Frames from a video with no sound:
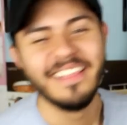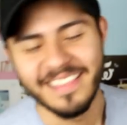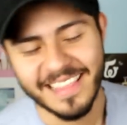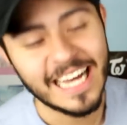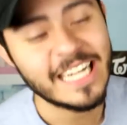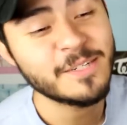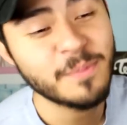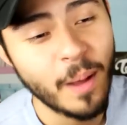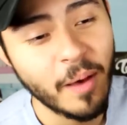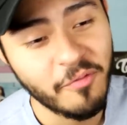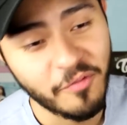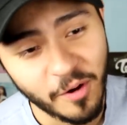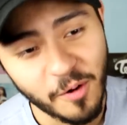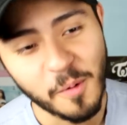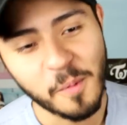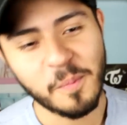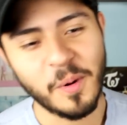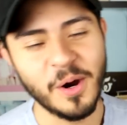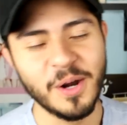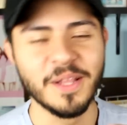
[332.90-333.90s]
That's my
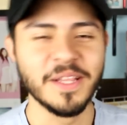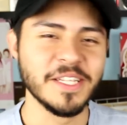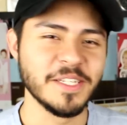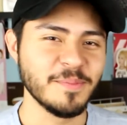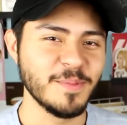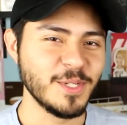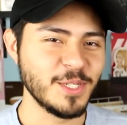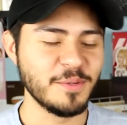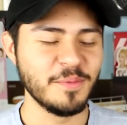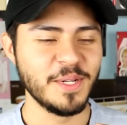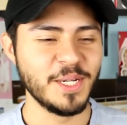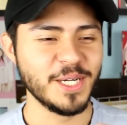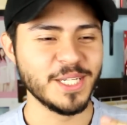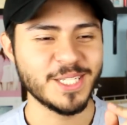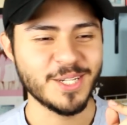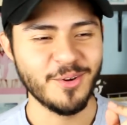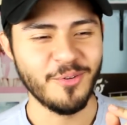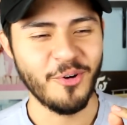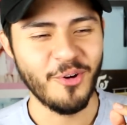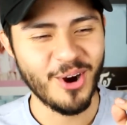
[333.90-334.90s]
favorite part of this music video
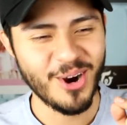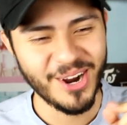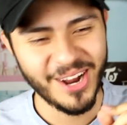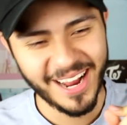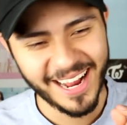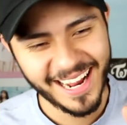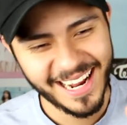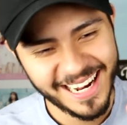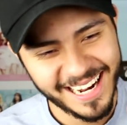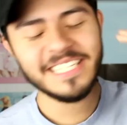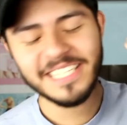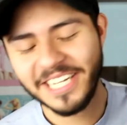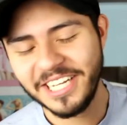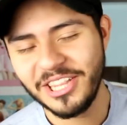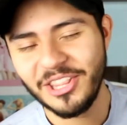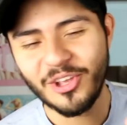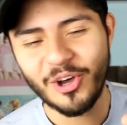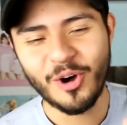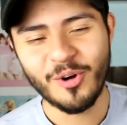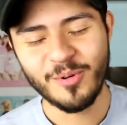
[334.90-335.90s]
so far.
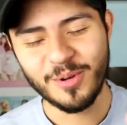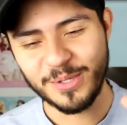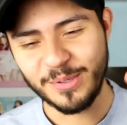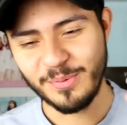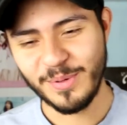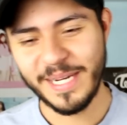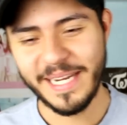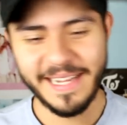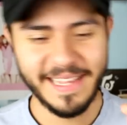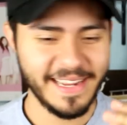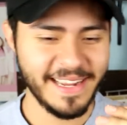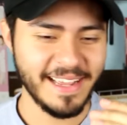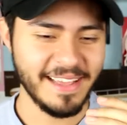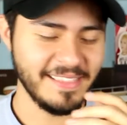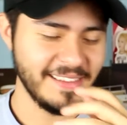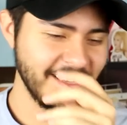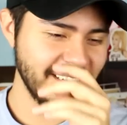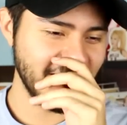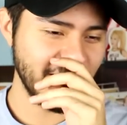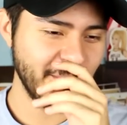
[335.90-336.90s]
Jinyoung was reading
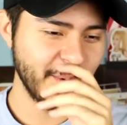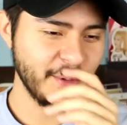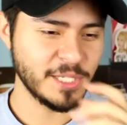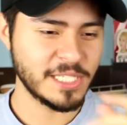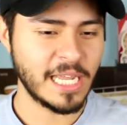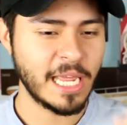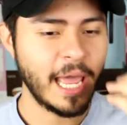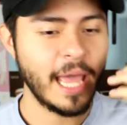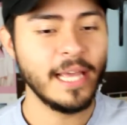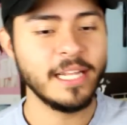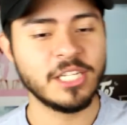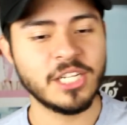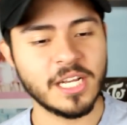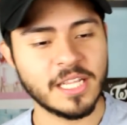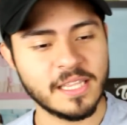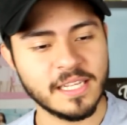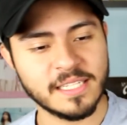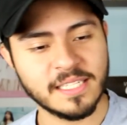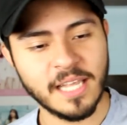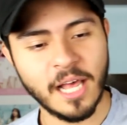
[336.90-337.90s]
and then Jaebum was like, hey,
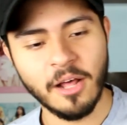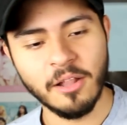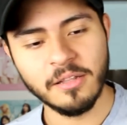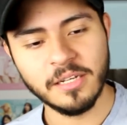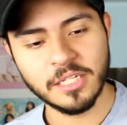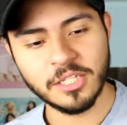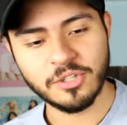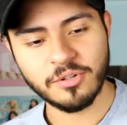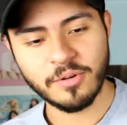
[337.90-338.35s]
check this out, let's